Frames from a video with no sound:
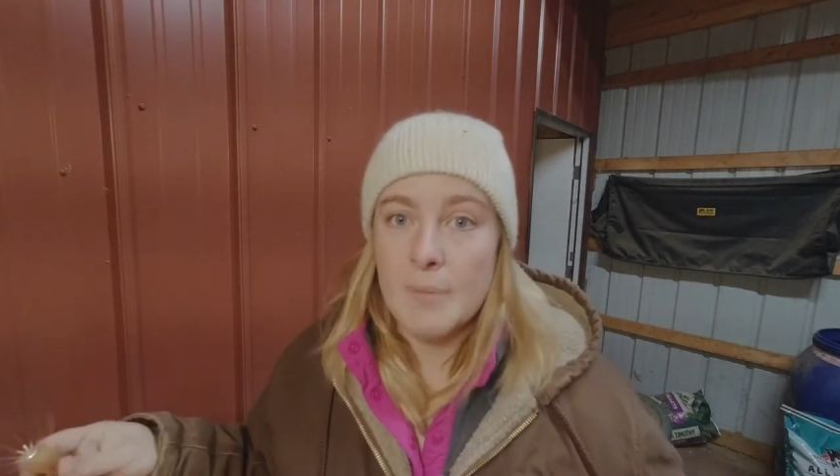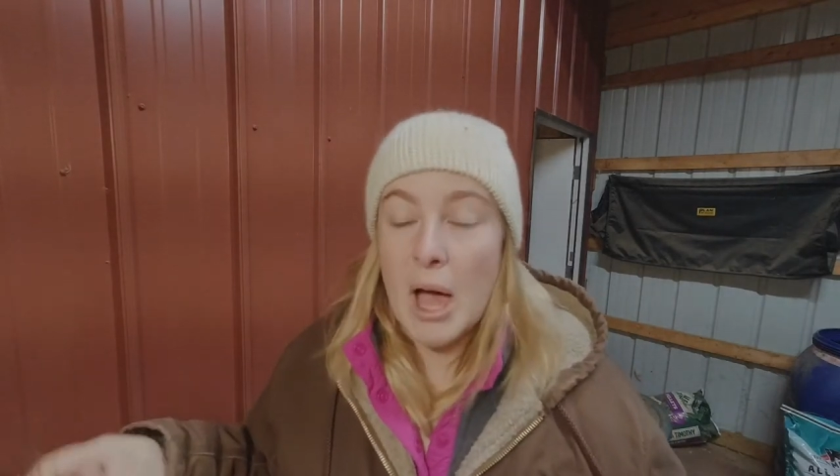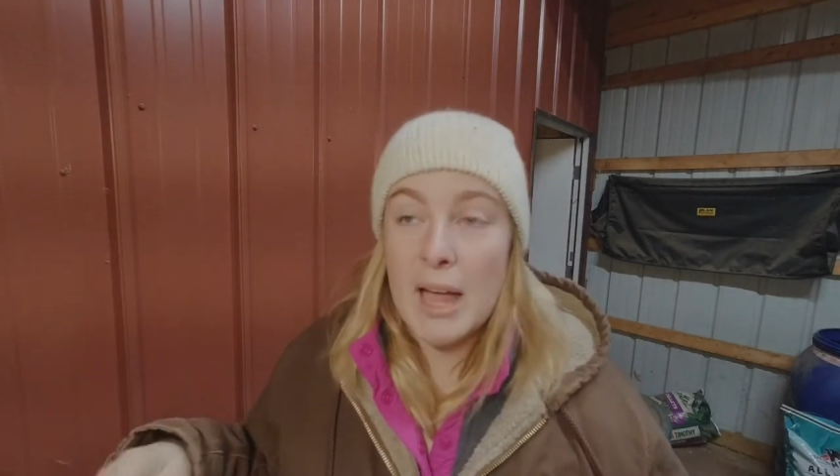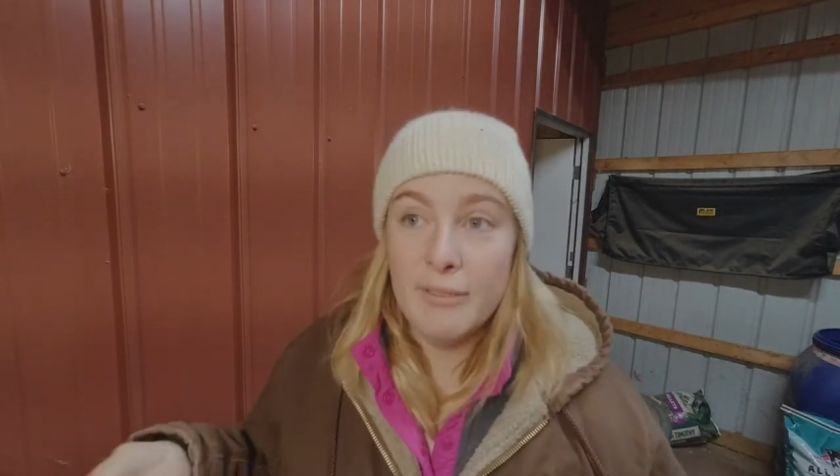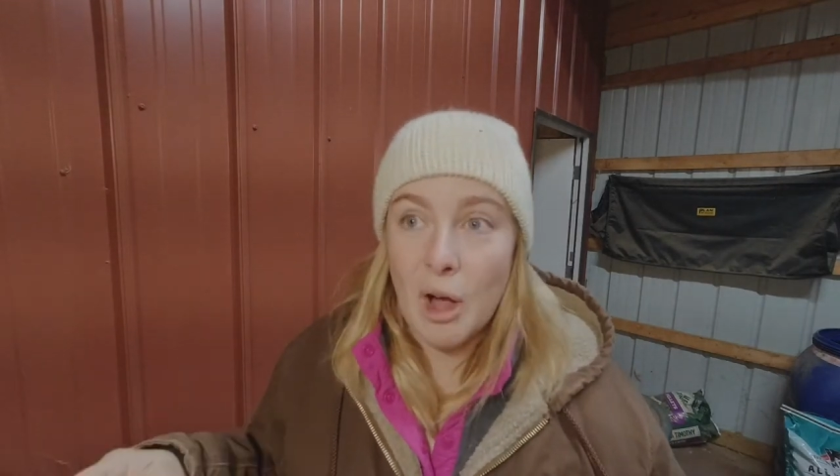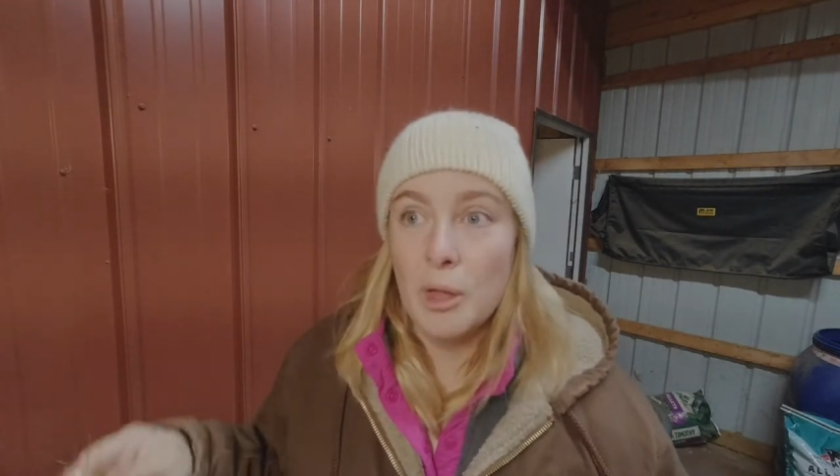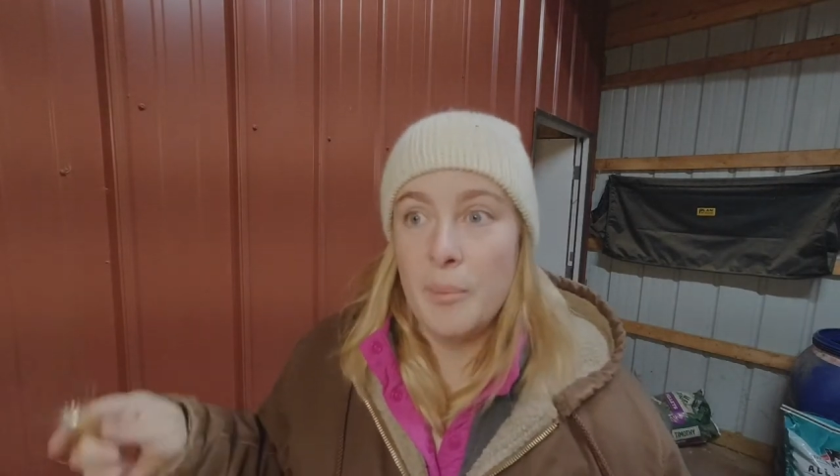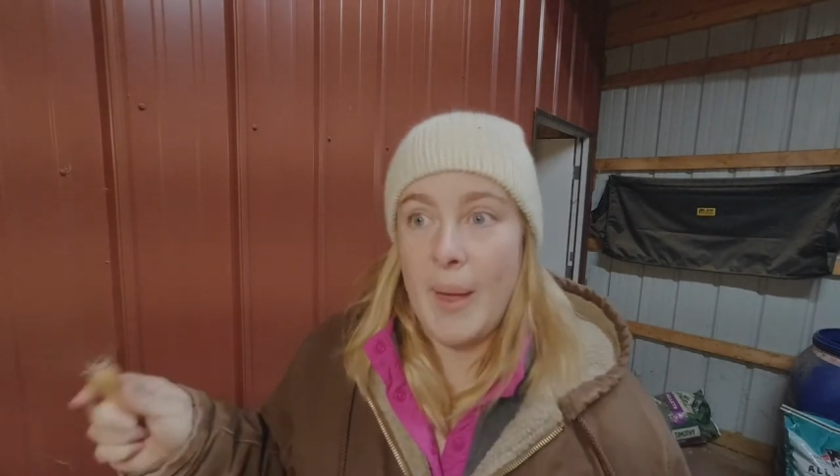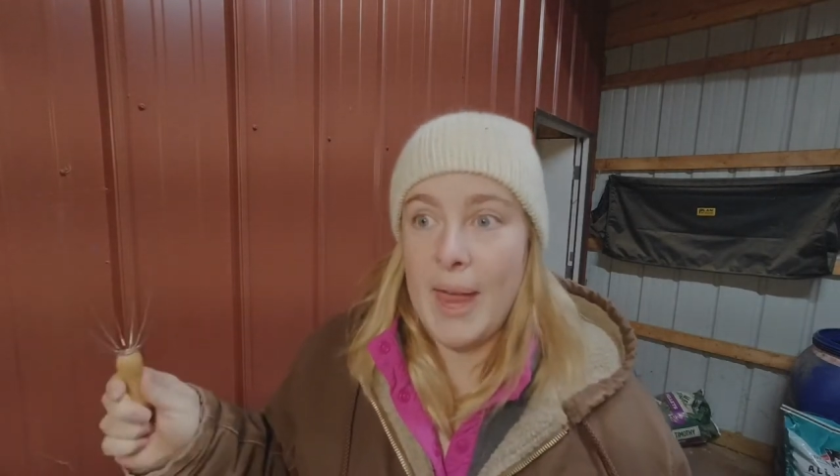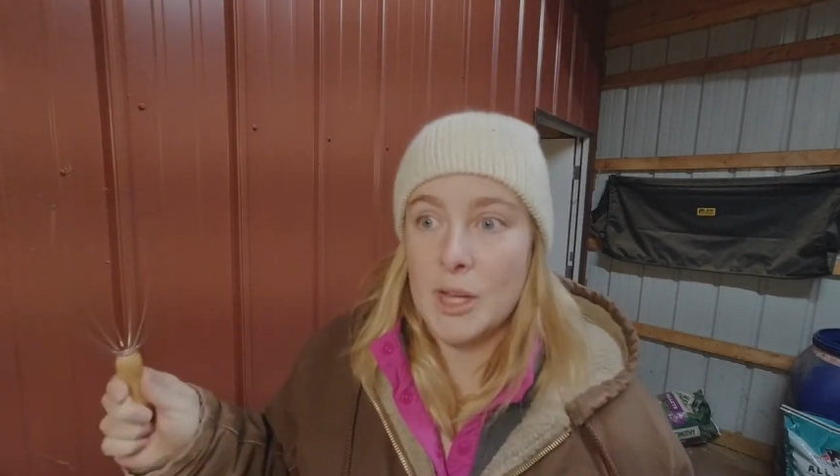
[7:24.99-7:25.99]
I follow
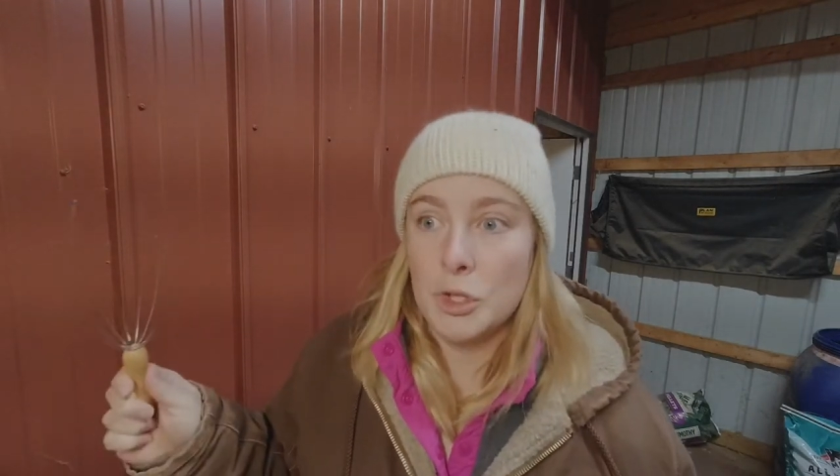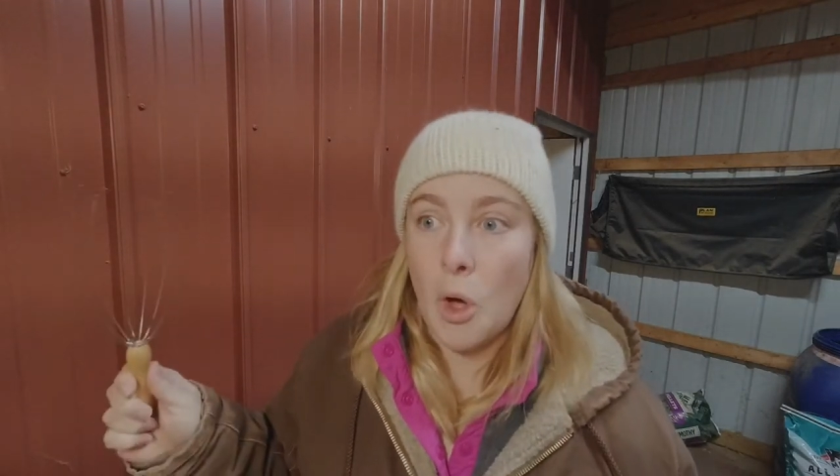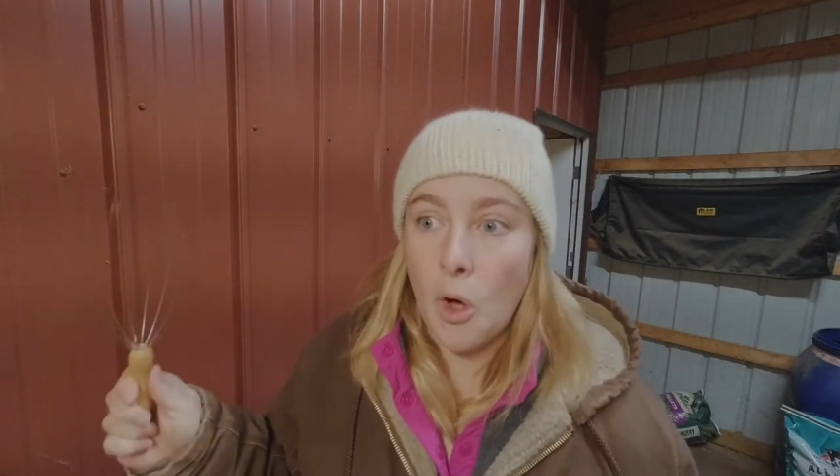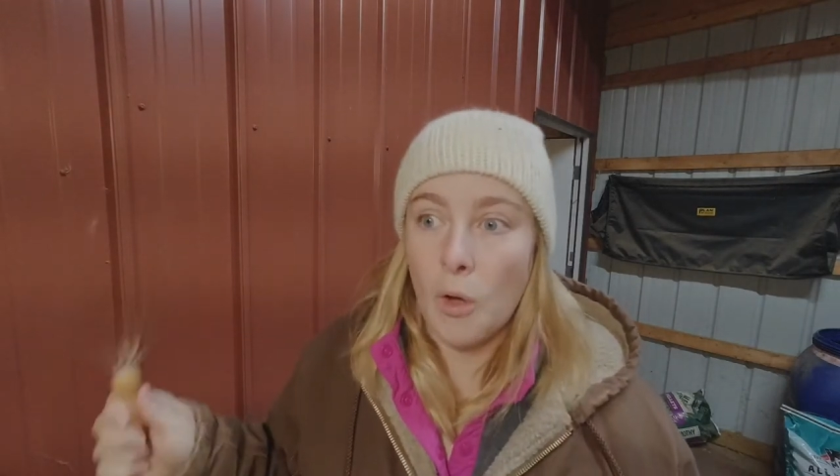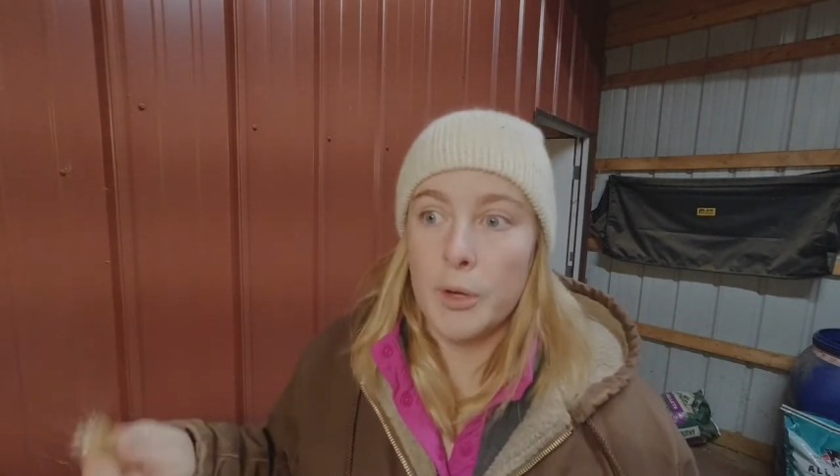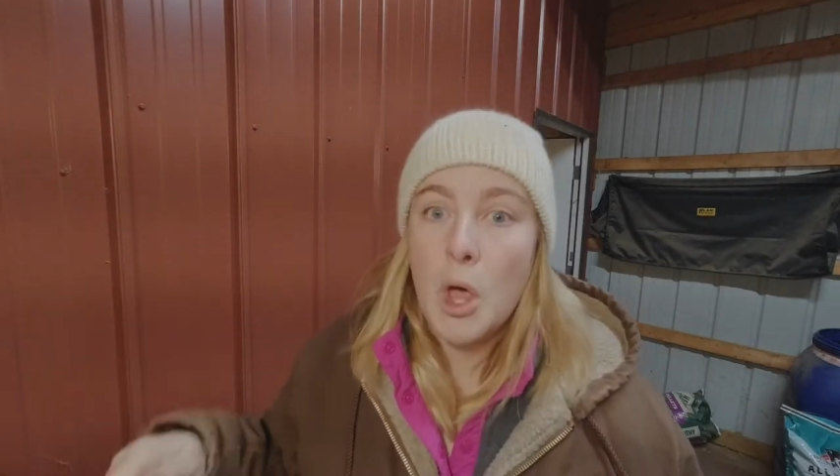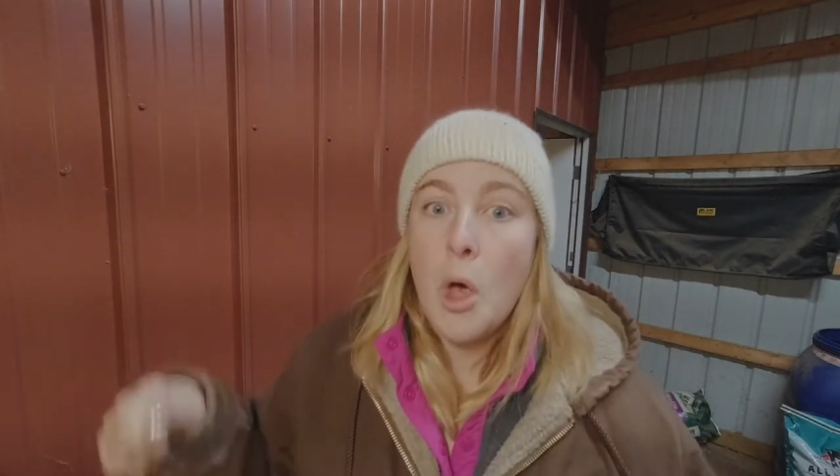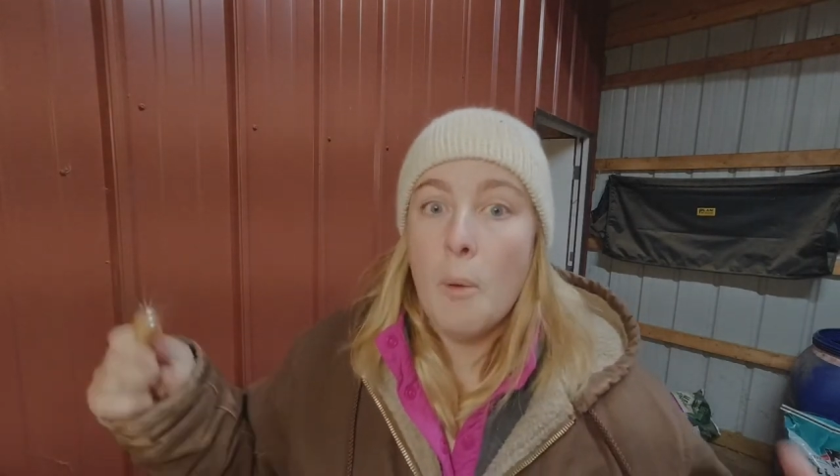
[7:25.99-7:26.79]
a page called